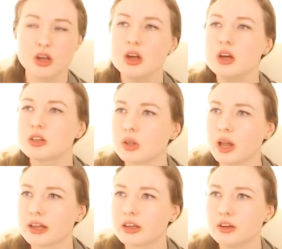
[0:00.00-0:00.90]
So
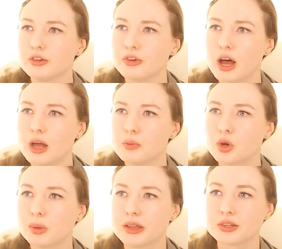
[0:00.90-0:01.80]
like, if I
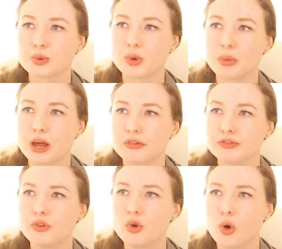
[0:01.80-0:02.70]
multiply this one by
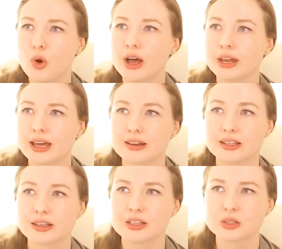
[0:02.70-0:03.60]
4 and add it to
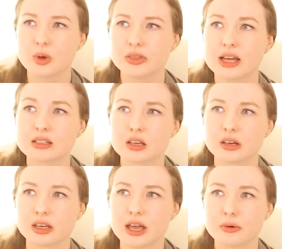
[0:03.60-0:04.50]
this one, that's going
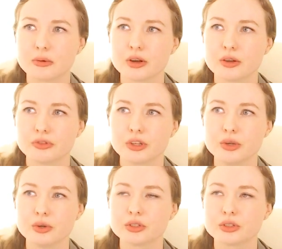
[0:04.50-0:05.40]
to get rid of the
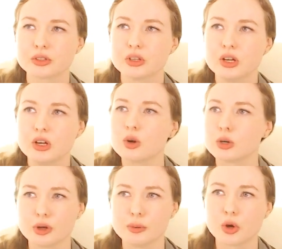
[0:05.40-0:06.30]
u's. Or
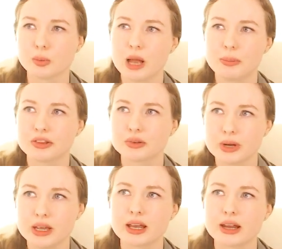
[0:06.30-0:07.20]
if I multiply it by
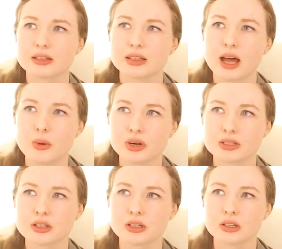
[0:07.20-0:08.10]
3 and add it to that one,
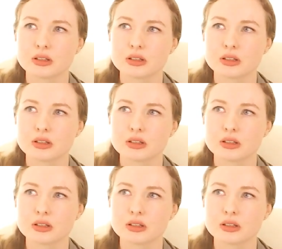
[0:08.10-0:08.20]
it's going to